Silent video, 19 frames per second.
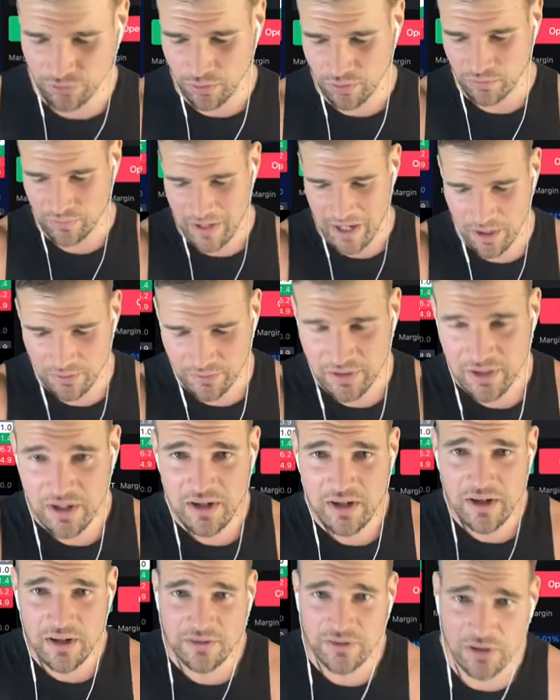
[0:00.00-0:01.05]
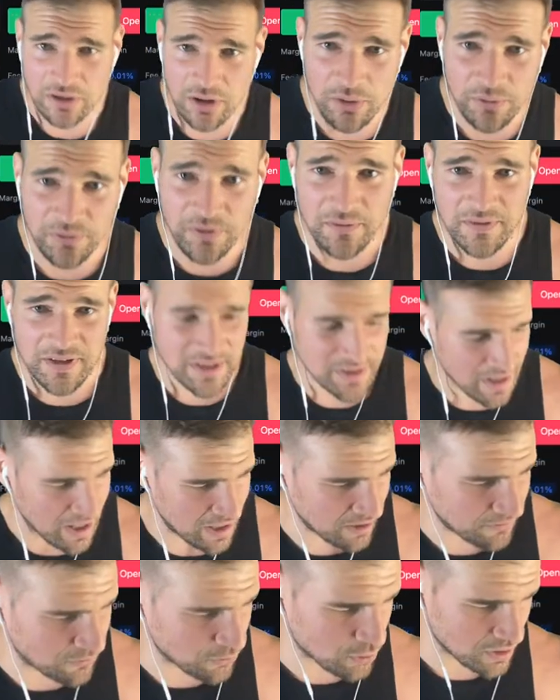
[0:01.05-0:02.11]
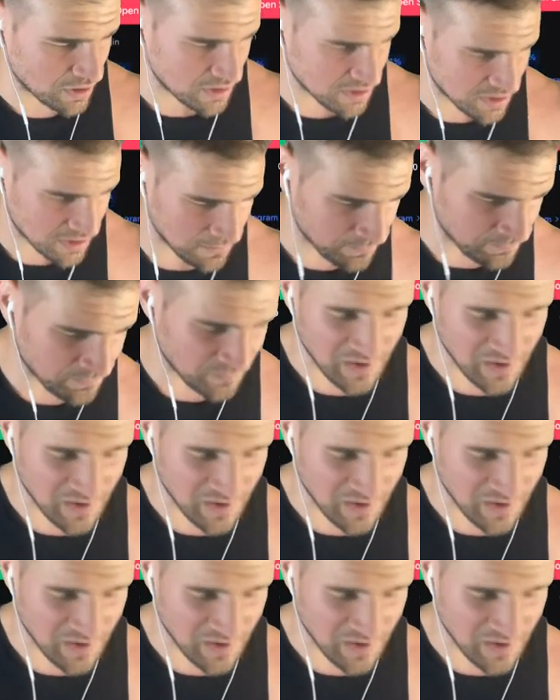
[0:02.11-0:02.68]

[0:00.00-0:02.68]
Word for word: to around the low 50s, the high 40s.